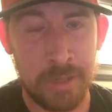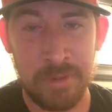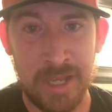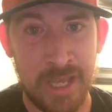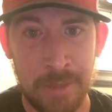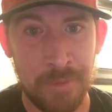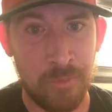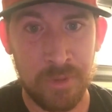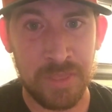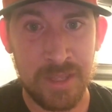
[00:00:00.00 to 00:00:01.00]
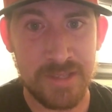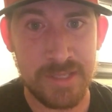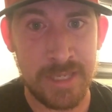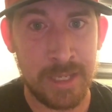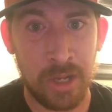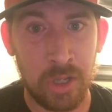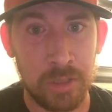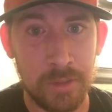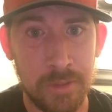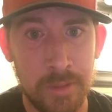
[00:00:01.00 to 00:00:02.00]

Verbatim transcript: am not happy with this at all.